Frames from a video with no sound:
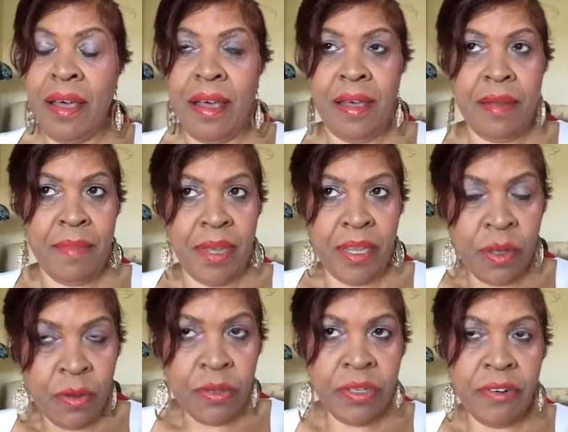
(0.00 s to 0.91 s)
and my
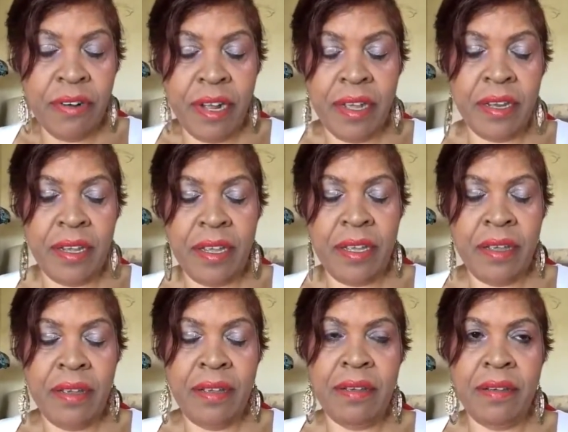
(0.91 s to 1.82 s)
user
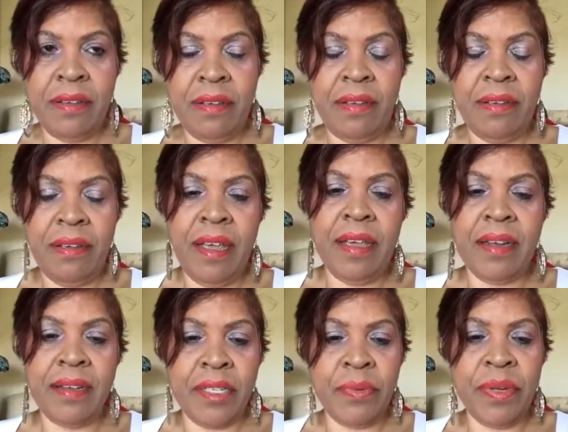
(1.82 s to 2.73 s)
ID
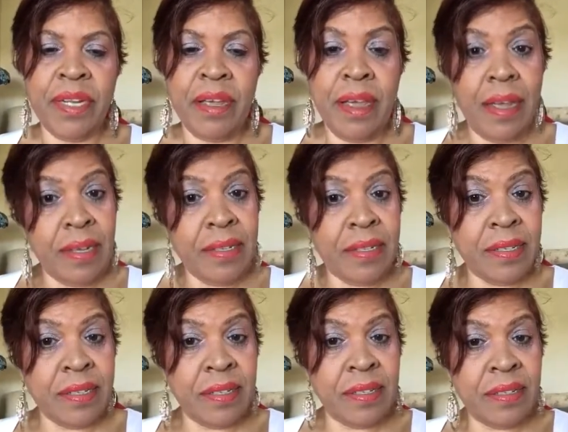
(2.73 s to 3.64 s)
ends with
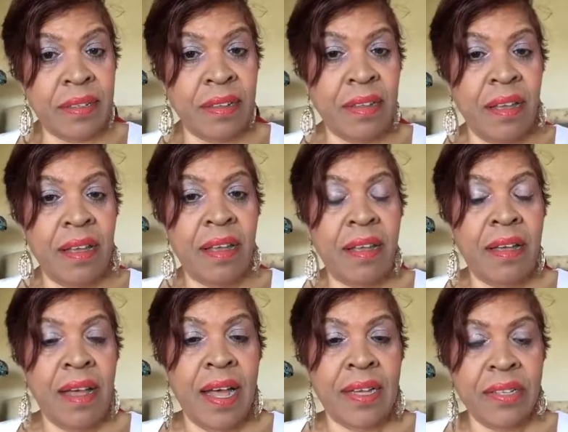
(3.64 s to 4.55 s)
S
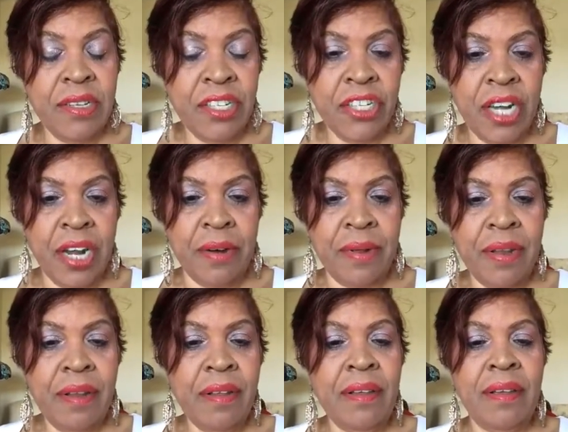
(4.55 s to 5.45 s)
as in
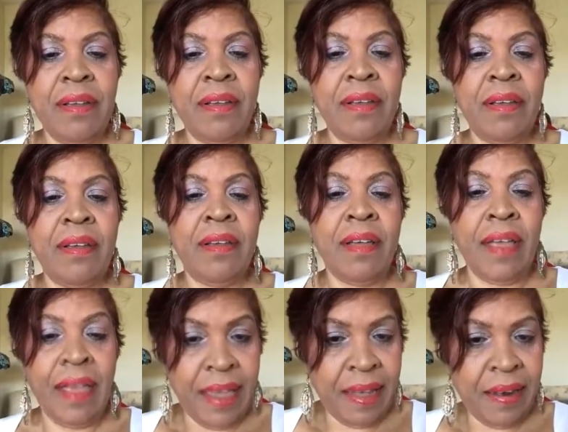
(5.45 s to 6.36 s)
Sharon,
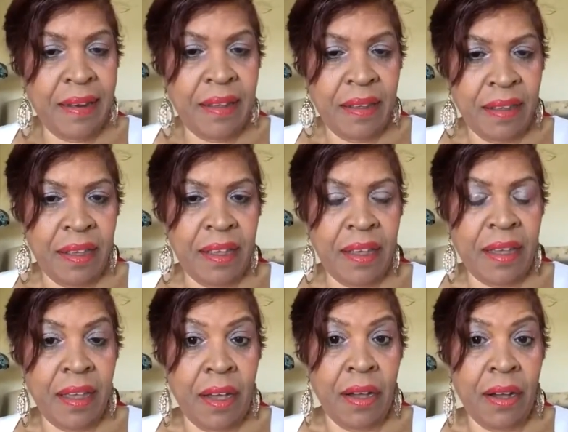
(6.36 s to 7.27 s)
NARAINE.